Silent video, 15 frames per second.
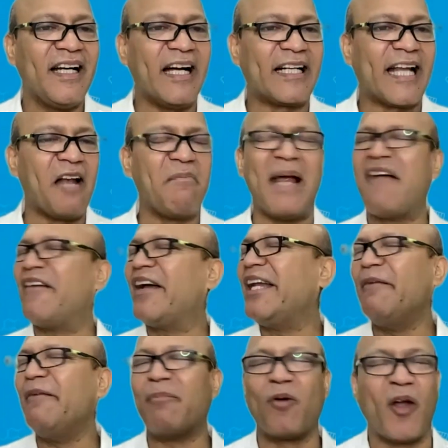It can be having
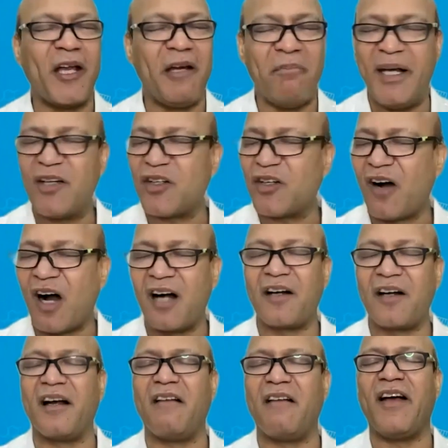an employee base of
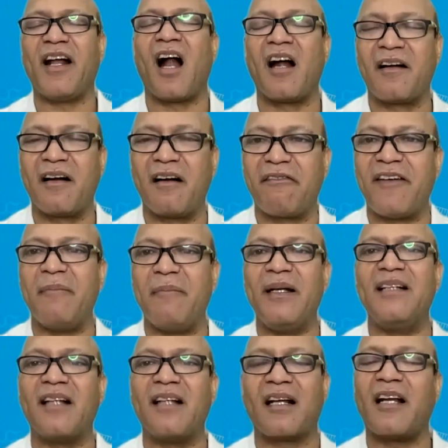100 where 100
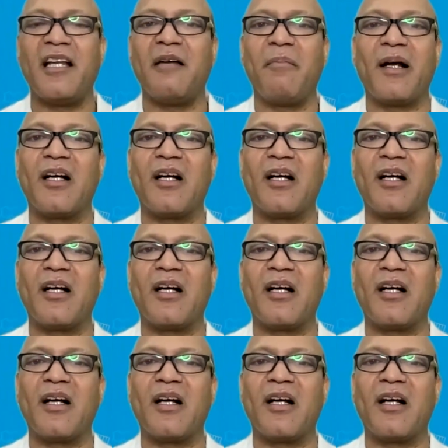families are running